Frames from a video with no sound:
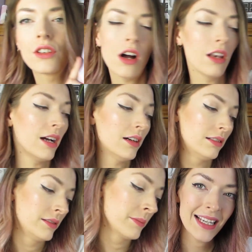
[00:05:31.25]
collar.
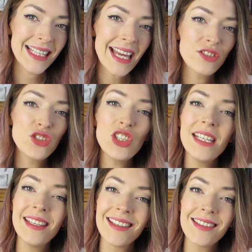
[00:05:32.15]
Is that
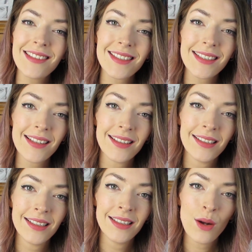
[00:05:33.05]
genius?
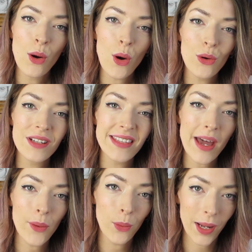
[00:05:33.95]
Or is
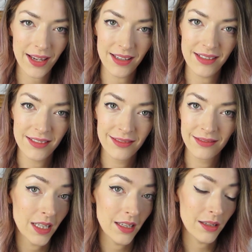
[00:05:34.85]
that weird?
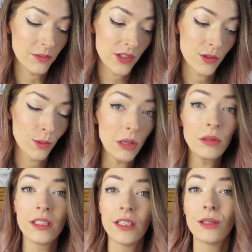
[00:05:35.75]
I'm just a
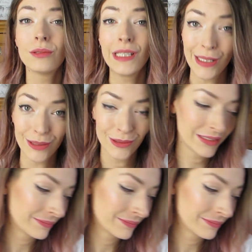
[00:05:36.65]
woken yo-do.